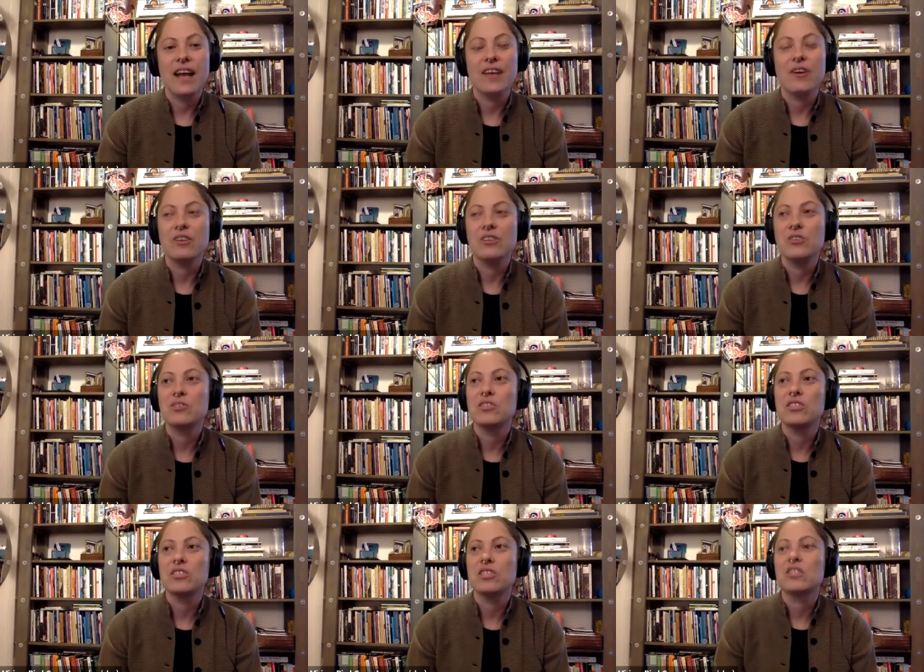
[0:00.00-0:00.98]
and it also
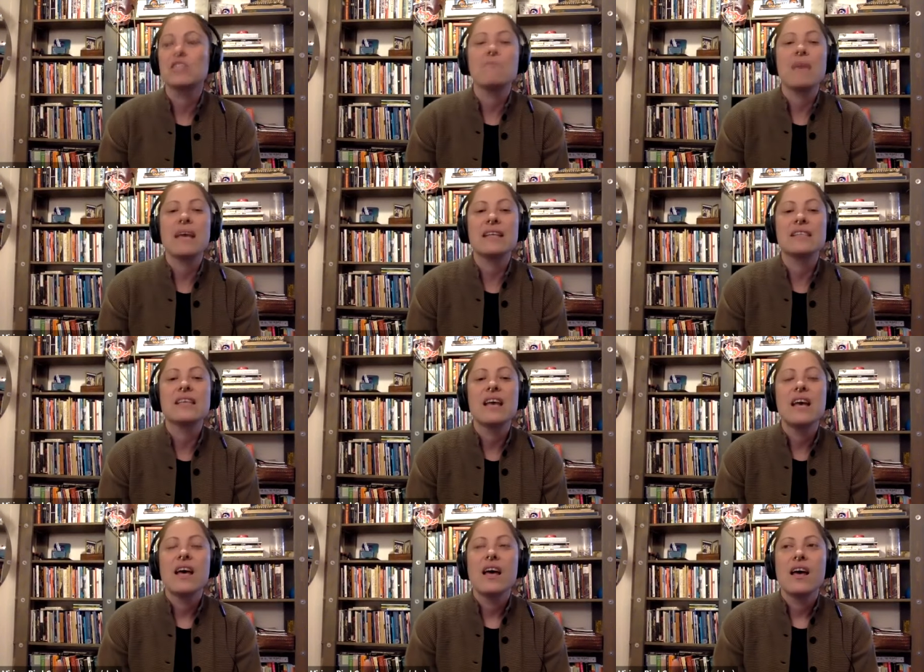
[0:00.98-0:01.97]
just demands
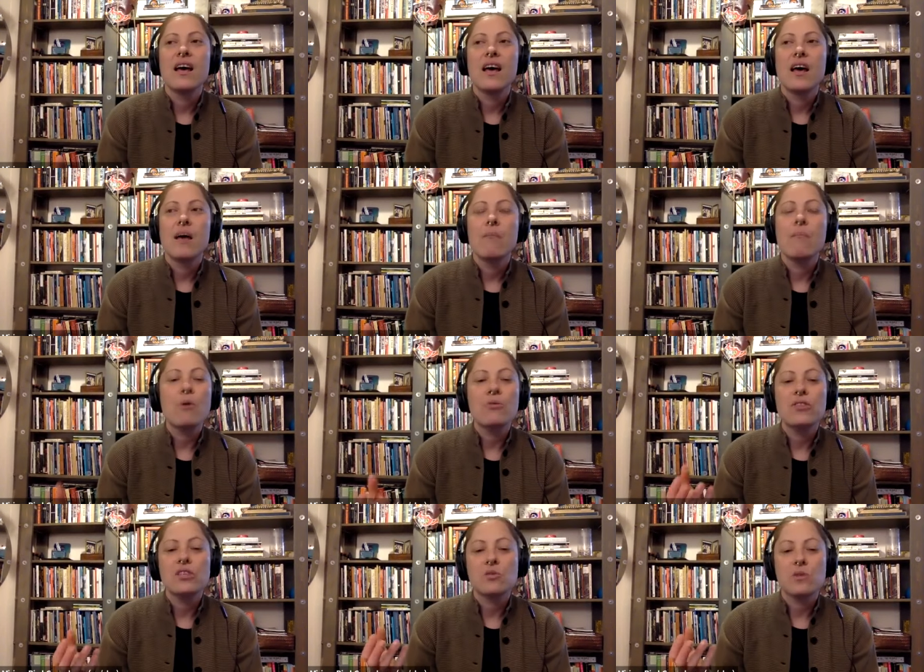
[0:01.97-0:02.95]

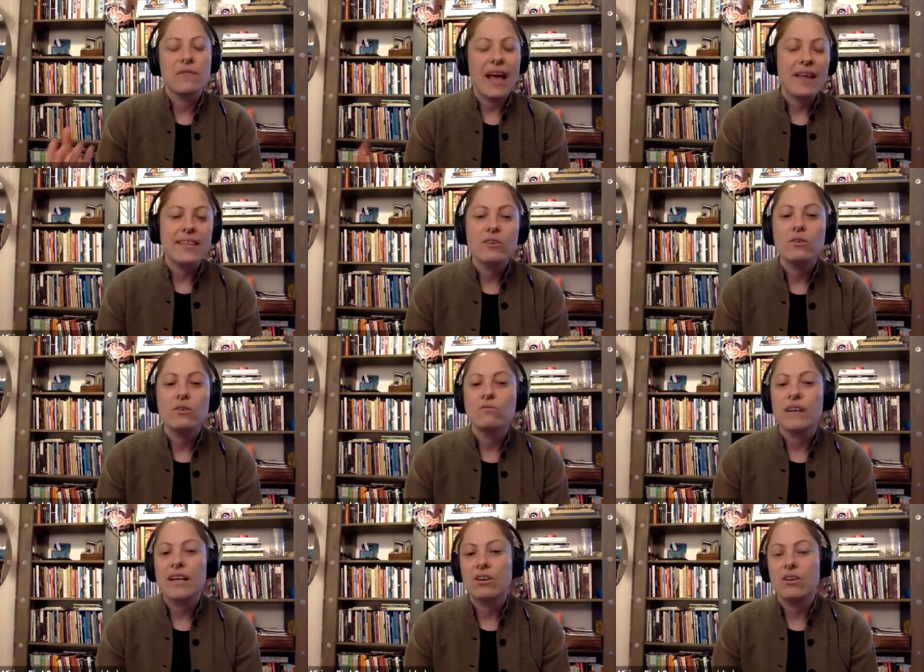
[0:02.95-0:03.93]
both the sort of ethical
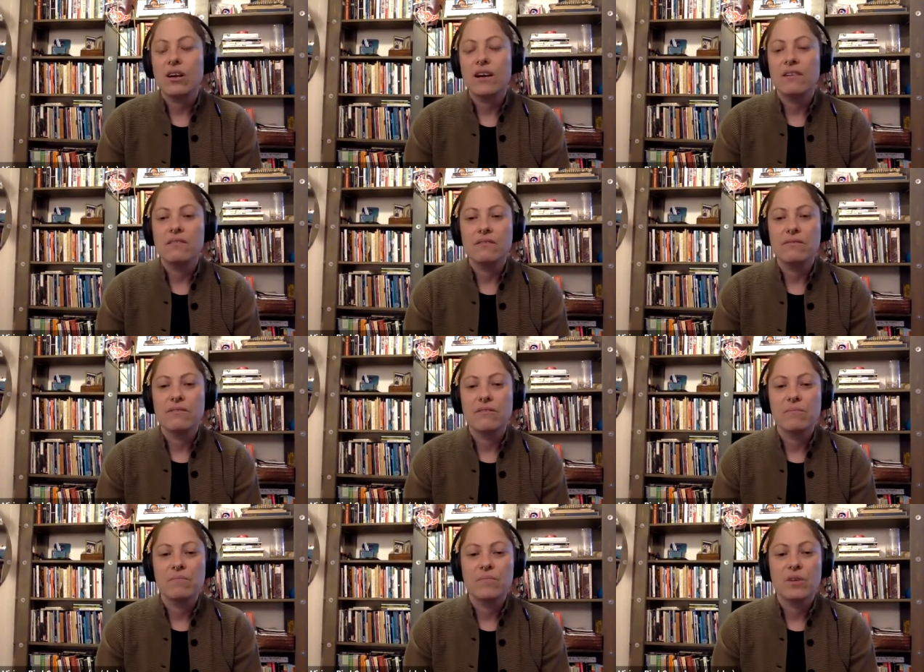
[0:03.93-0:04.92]
rigor of
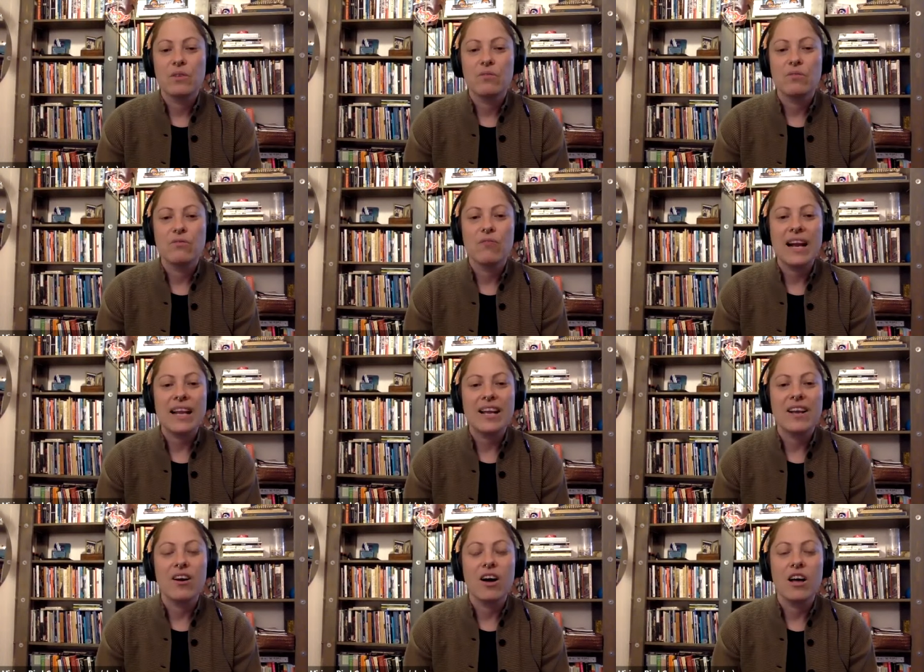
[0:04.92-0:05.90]

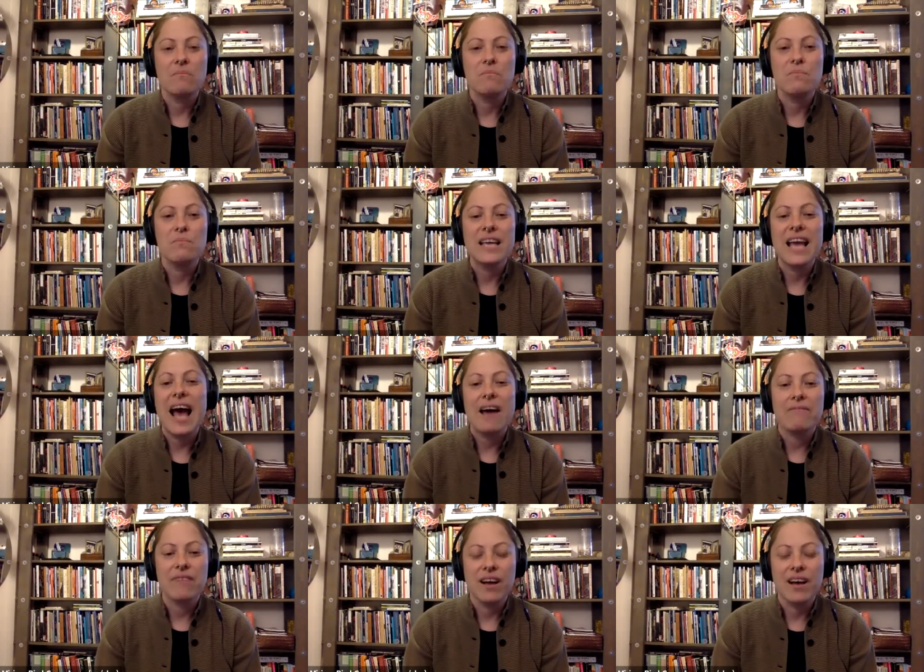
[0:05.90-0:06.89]
writing on
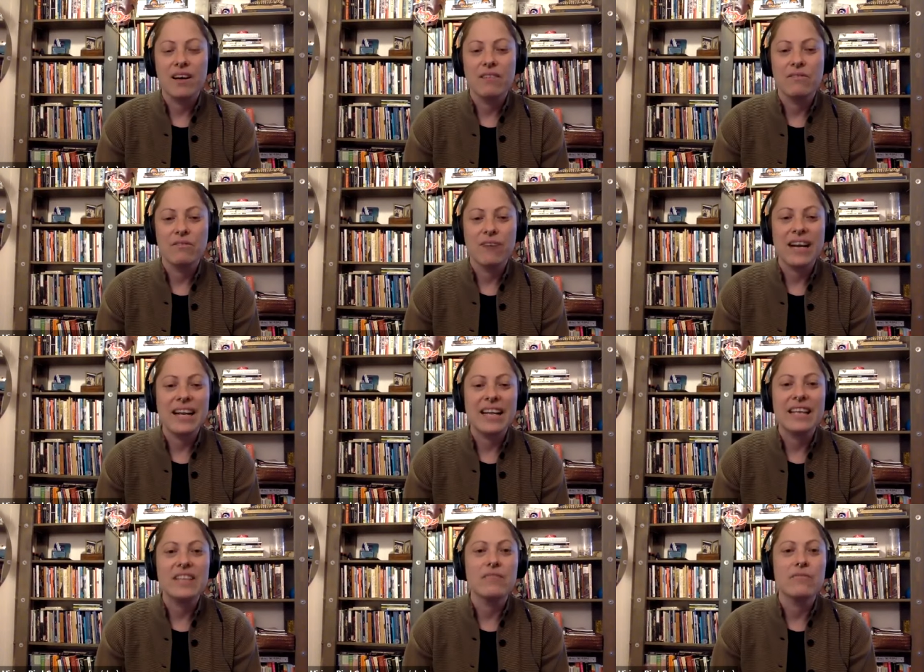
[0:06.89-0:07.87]
behalf of,
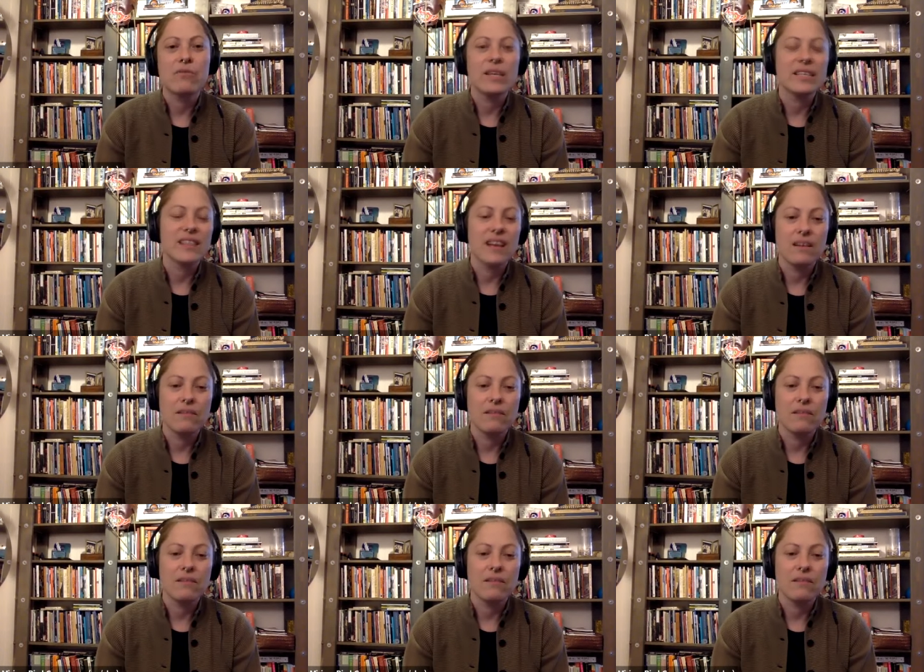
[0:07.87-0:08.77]
writing in the voice of